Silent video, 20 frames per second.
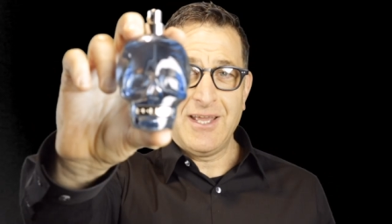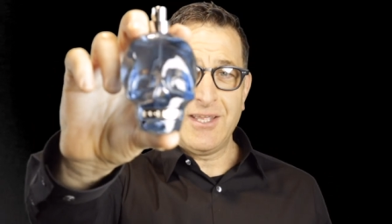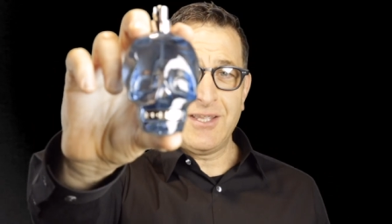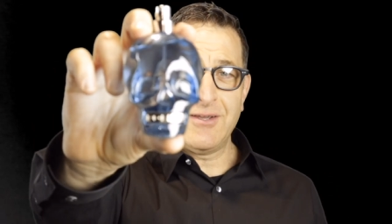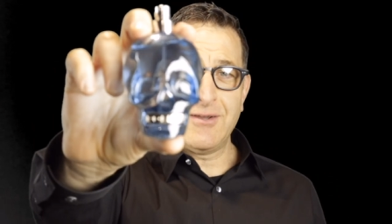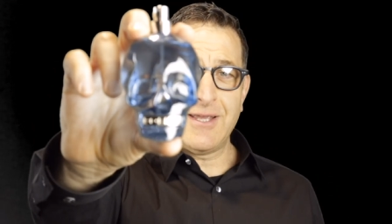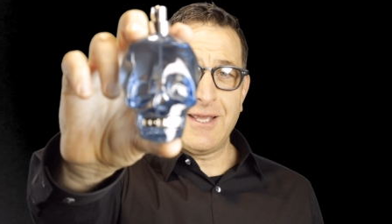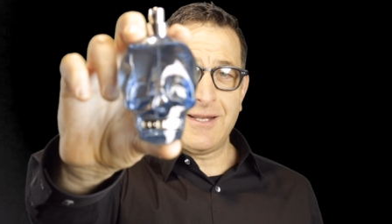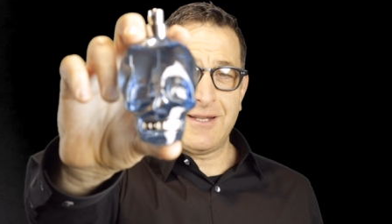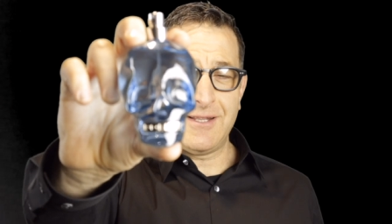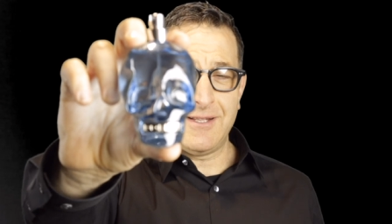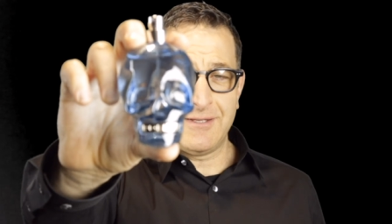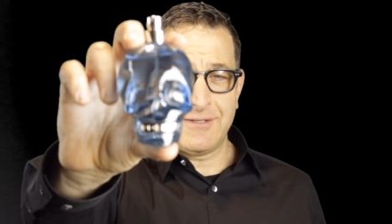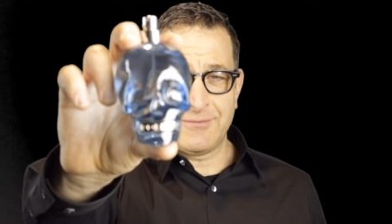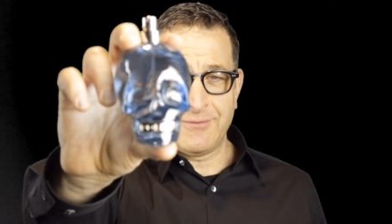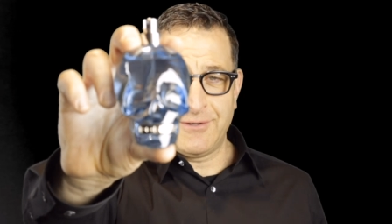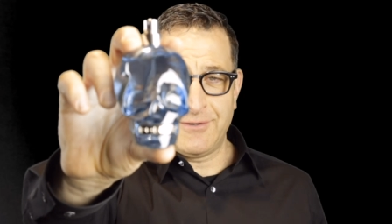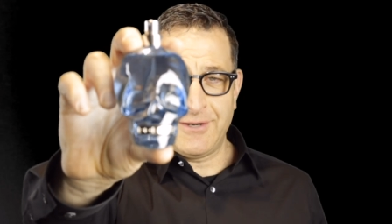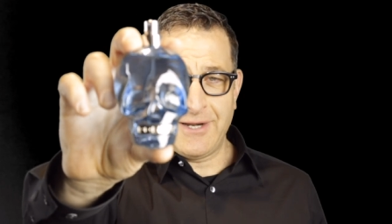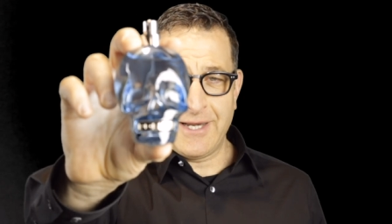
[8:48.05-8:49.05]
You get this
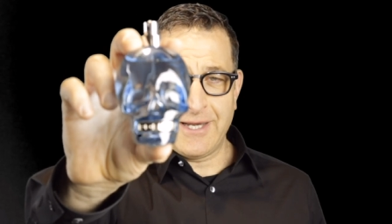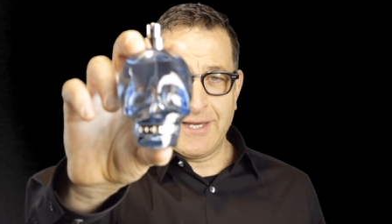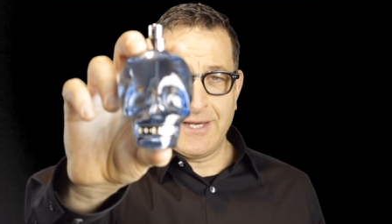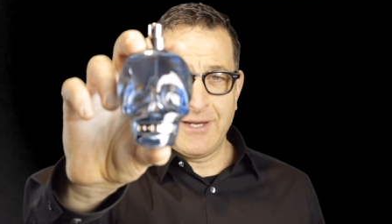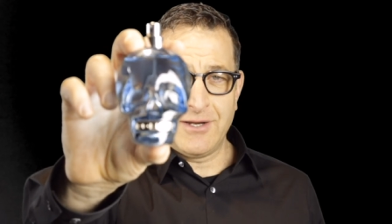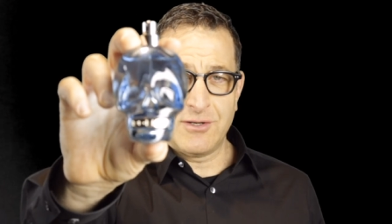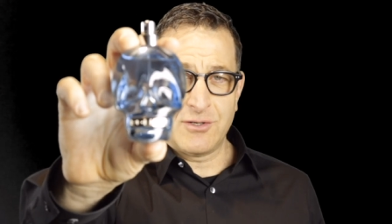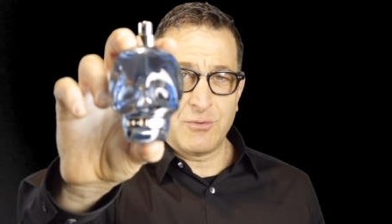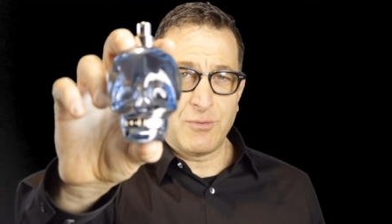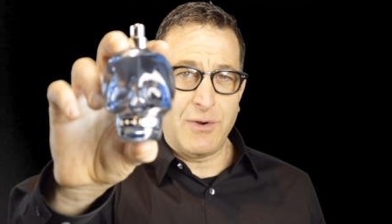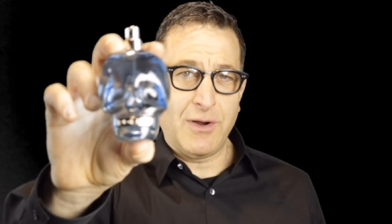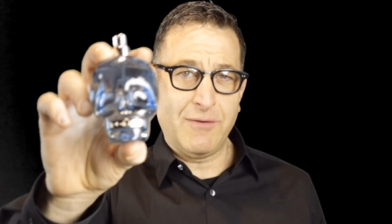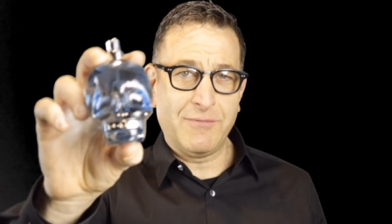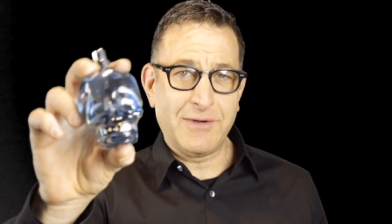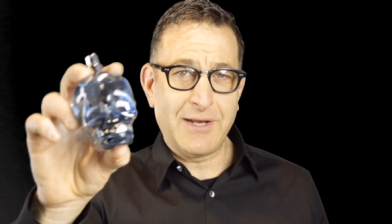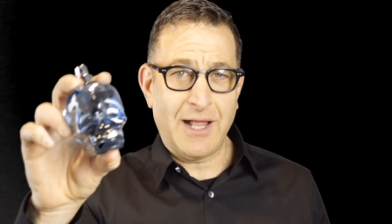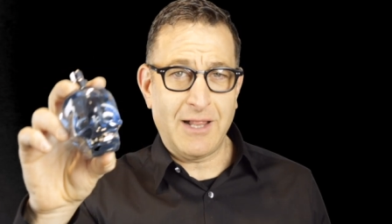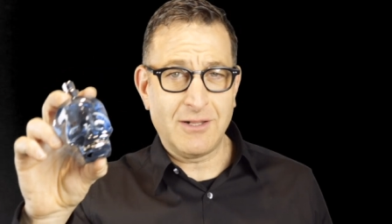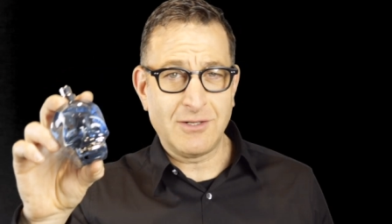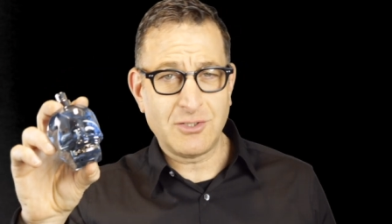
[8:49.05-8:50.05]
one right here, twelve
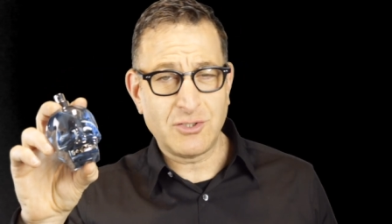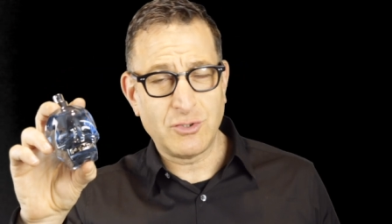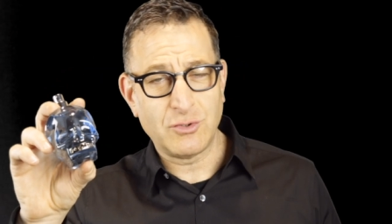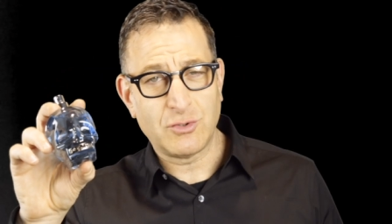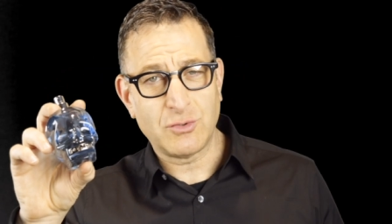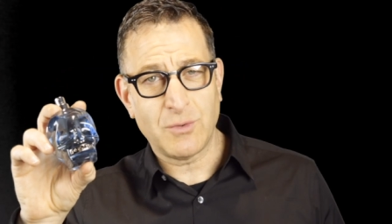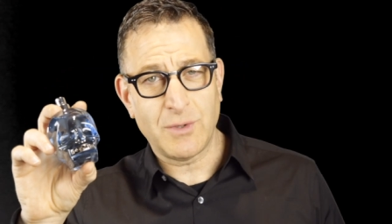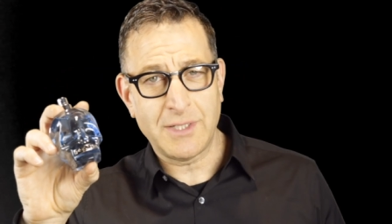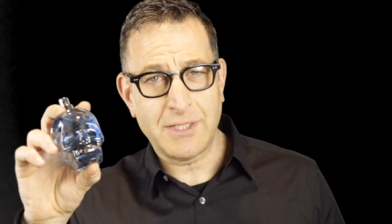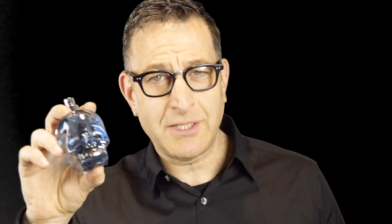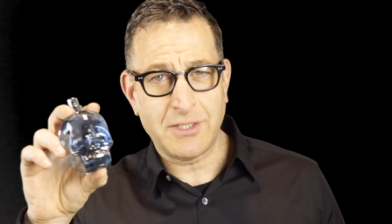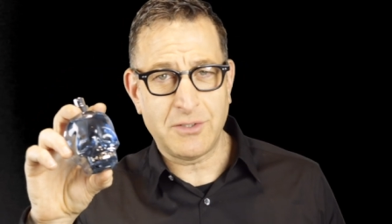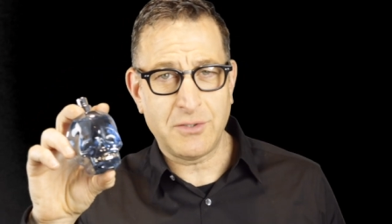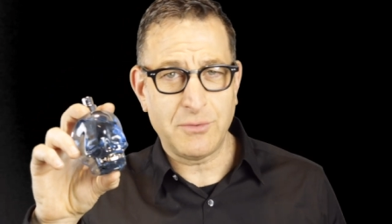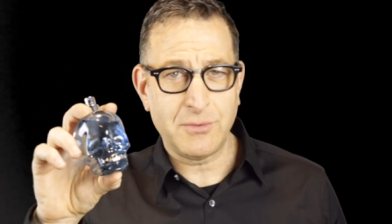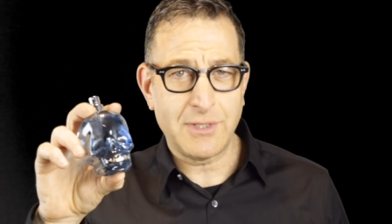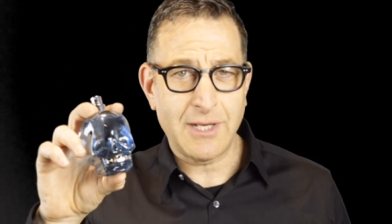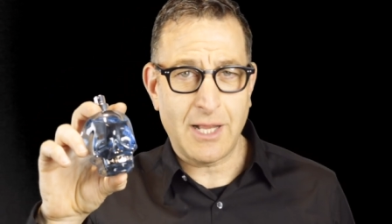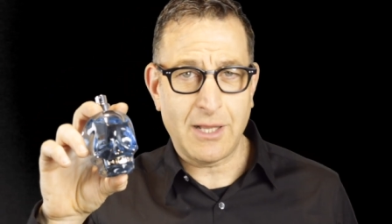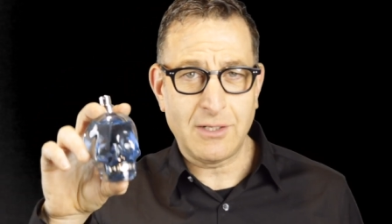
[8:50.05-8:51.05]
to
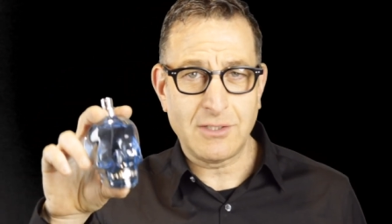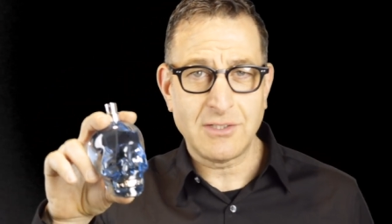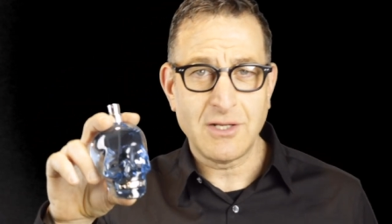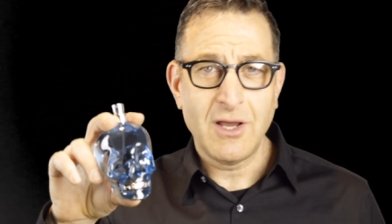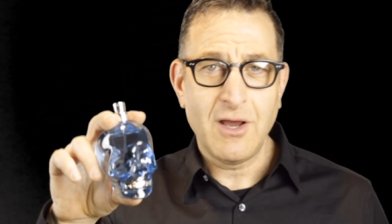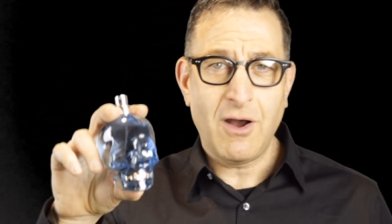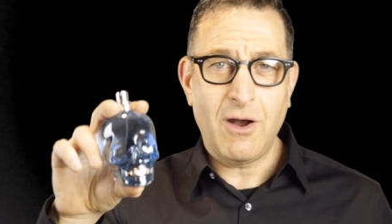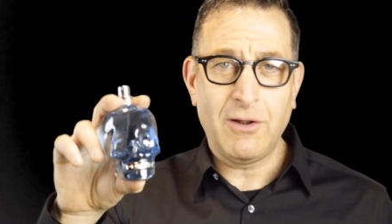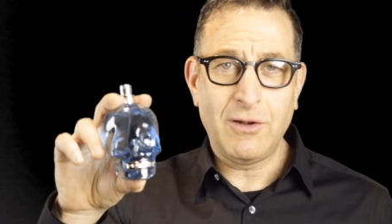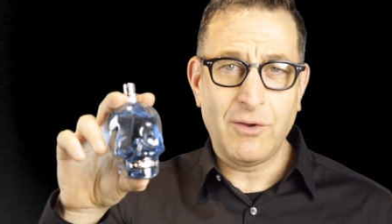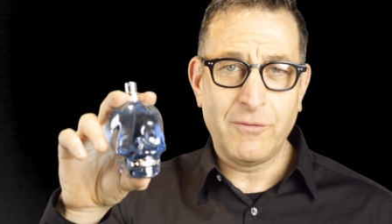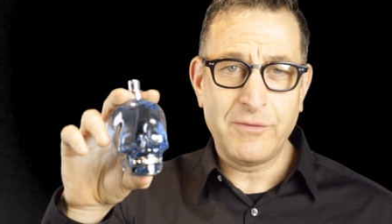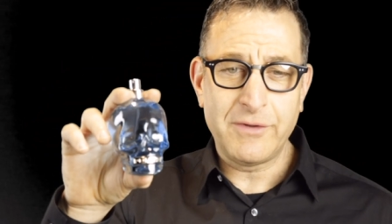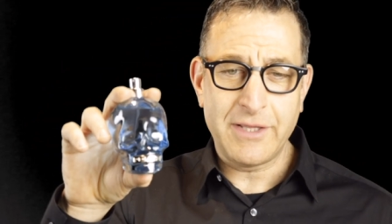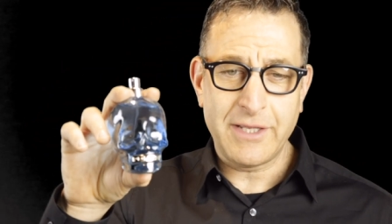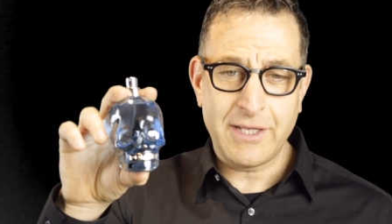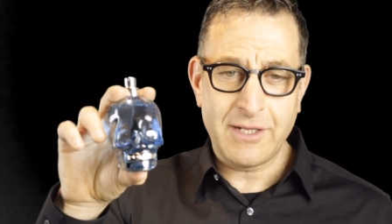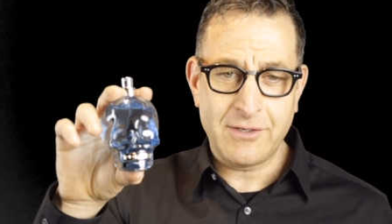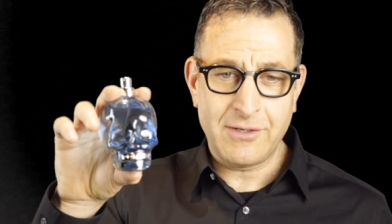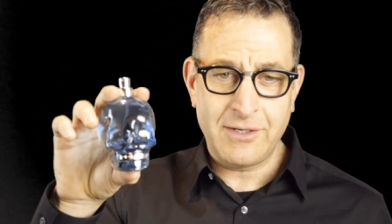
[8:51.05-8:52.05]
twenty-two dollars all over
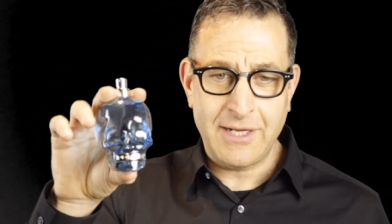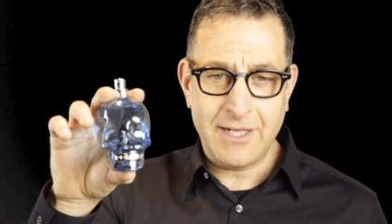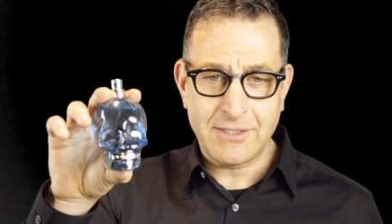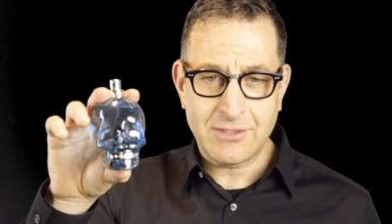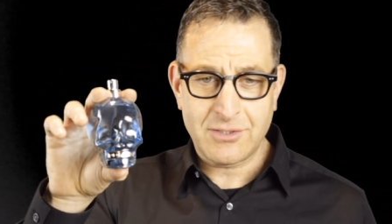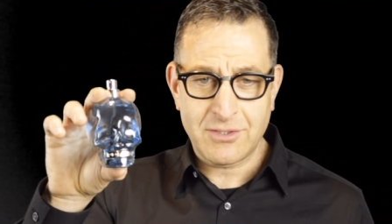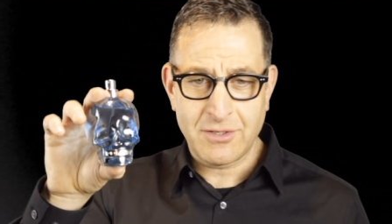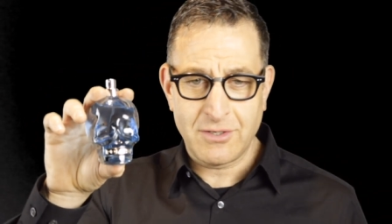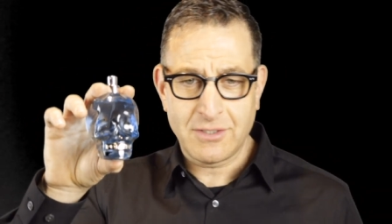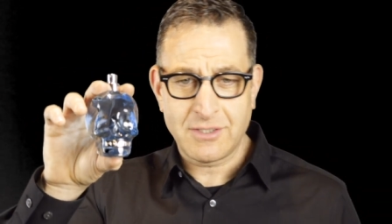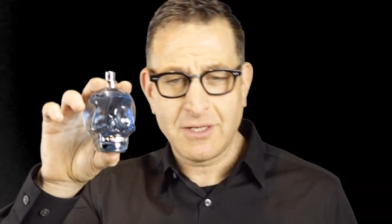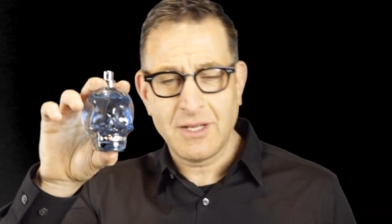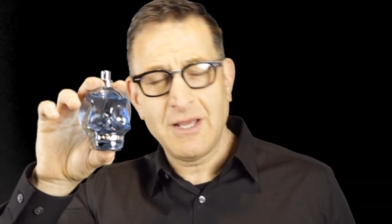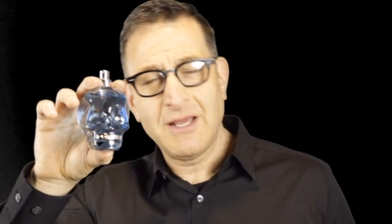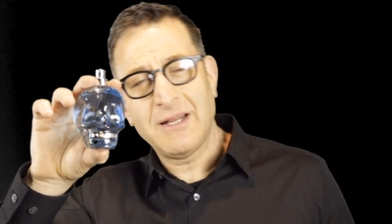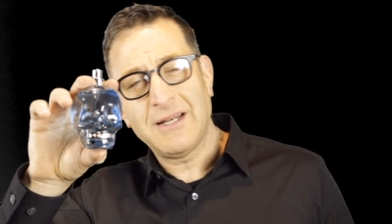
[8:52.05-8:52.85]
the internet search.